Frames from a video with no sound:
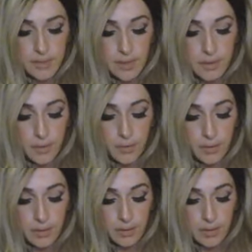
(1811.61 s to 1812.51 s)
So,
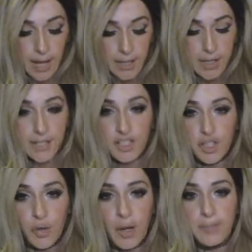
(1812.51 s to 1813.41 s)
yeah, he just
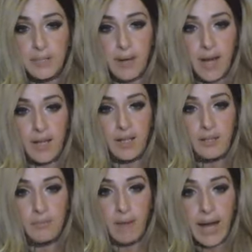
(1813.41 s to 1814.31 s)
showed up to
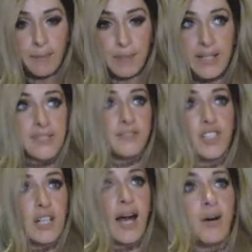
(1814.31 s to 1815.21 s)
my piece of
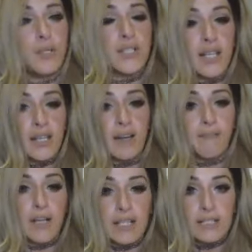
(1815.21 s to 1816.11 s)
shit house in a
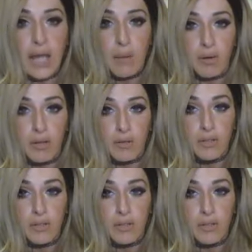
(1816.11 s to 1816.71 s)
fucking Lambo.